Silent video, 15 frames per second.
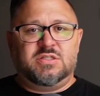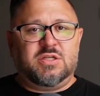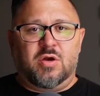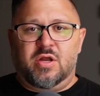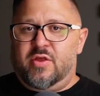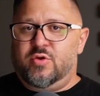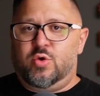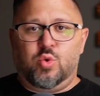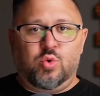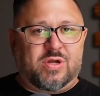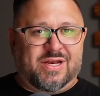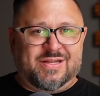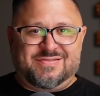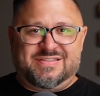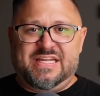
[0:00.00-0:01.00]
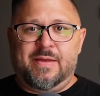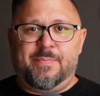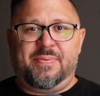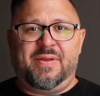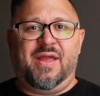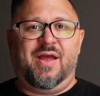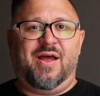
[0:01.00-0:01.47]
So another cool kind of
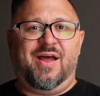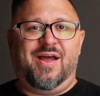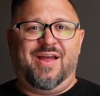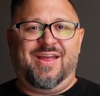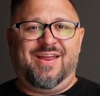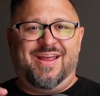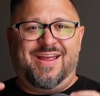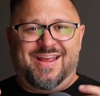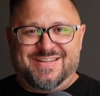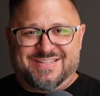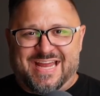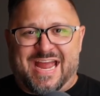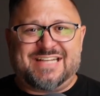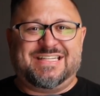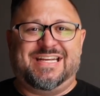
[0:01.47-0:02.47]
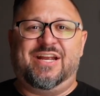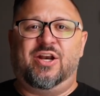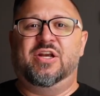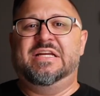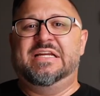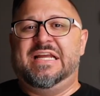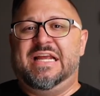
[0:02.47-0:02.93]
tip uh, and tactic
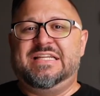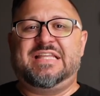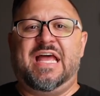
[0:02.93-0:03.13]
here is